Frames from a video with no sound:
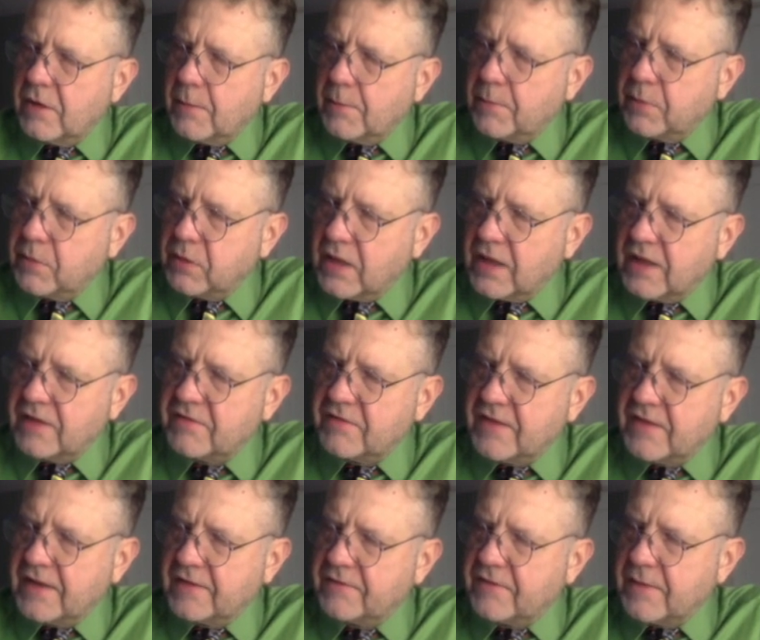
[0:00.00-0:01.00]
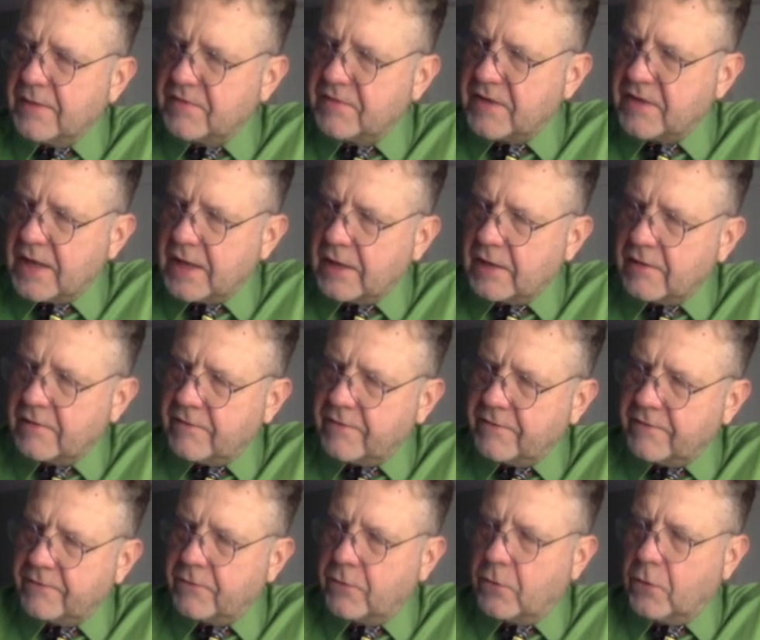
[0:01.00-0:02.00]
plus negative times a
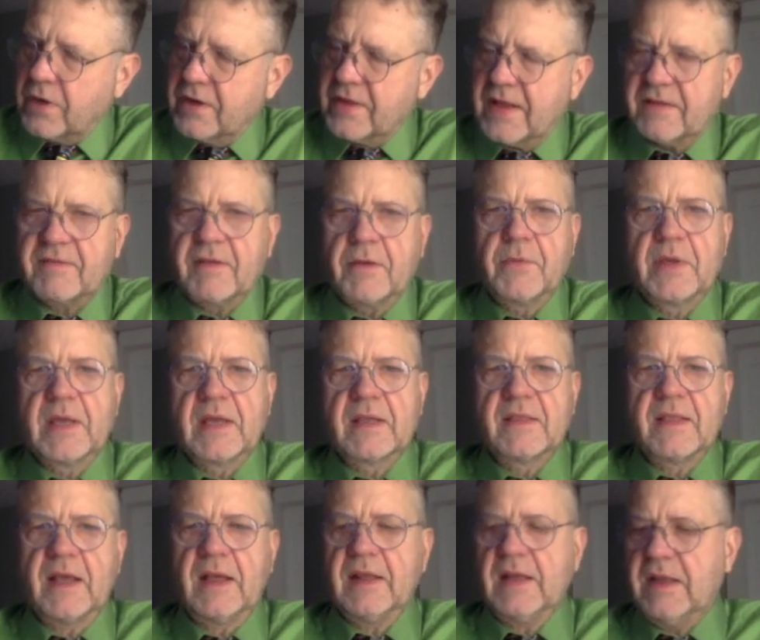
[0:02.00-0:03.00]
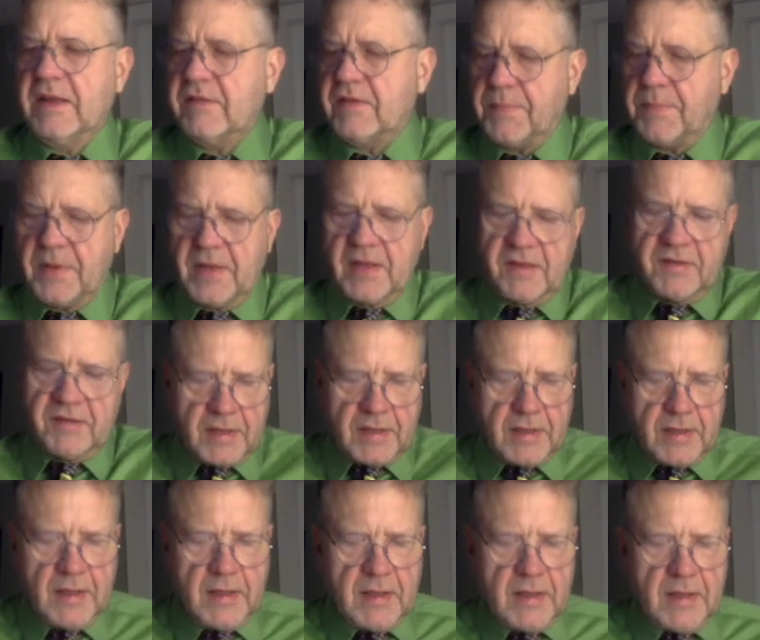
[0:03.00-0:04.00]
-4, and that's how we get that. Easy peasy,
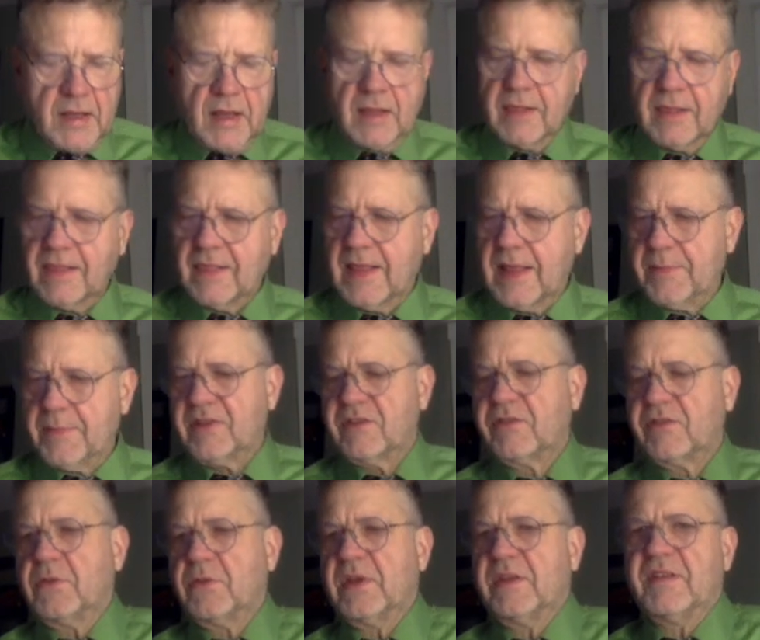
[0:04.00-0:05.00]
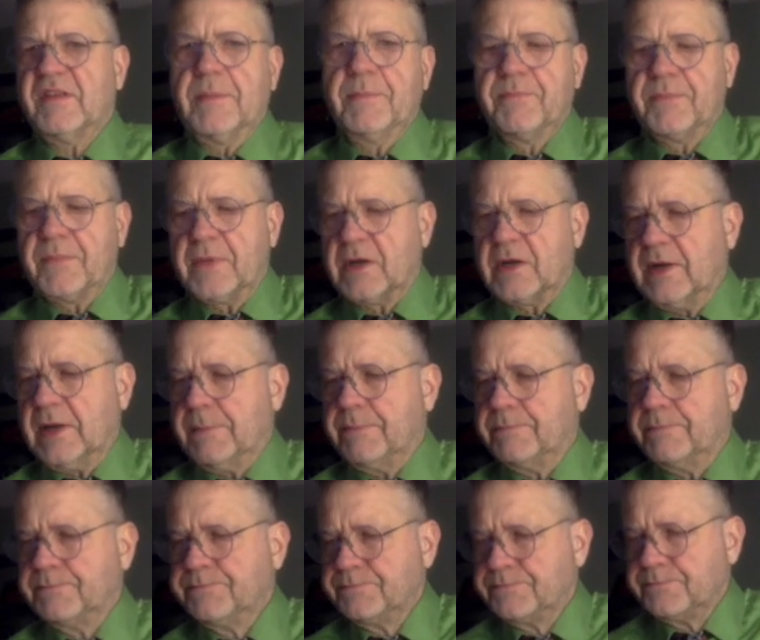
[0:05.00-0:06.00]
lemon squeezy. All right?
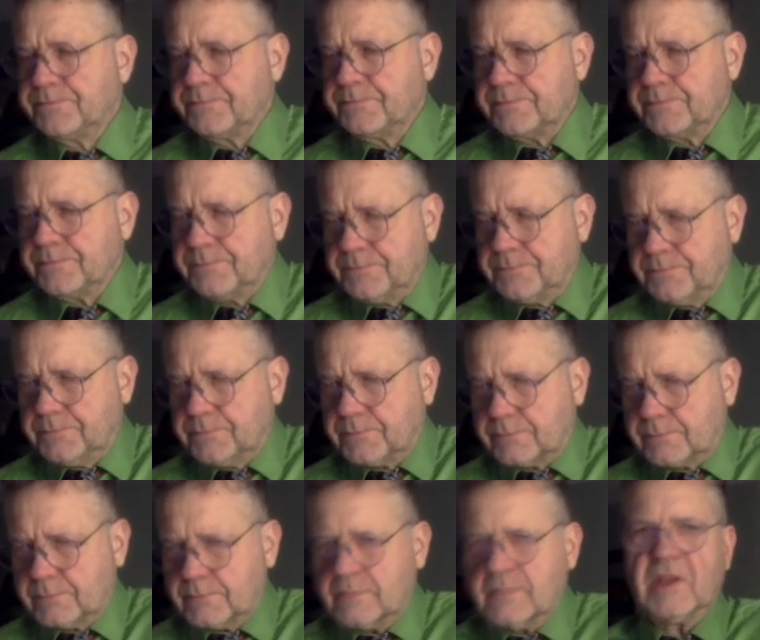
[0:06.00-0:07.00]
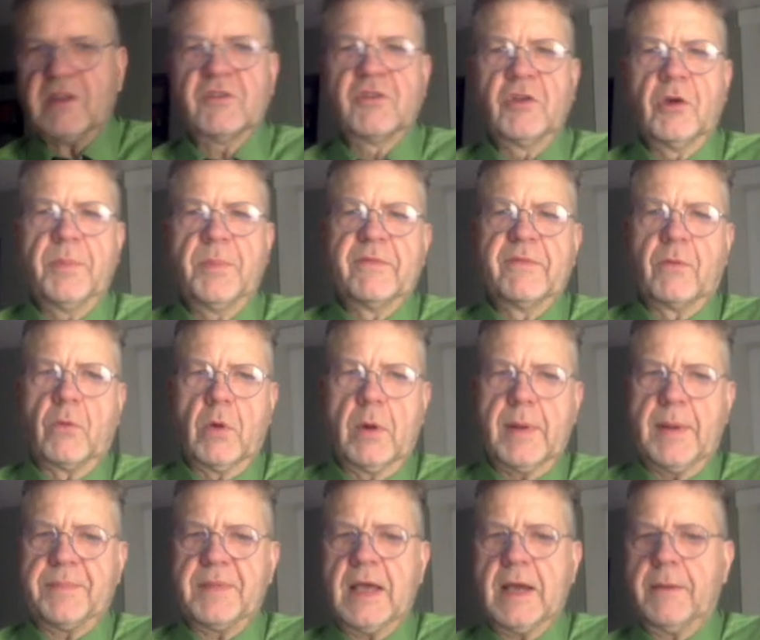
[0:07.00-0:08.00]
So a bit of a
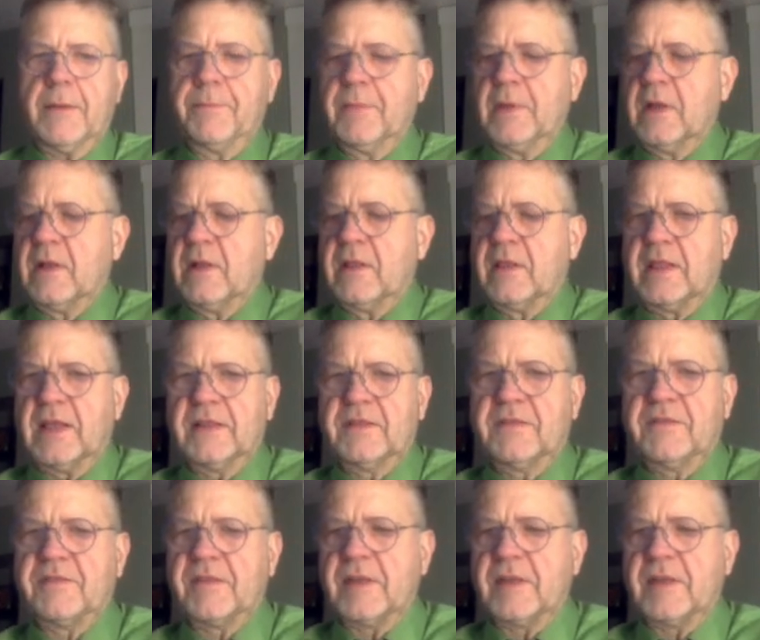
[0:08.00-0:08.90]
warm-up now. Let's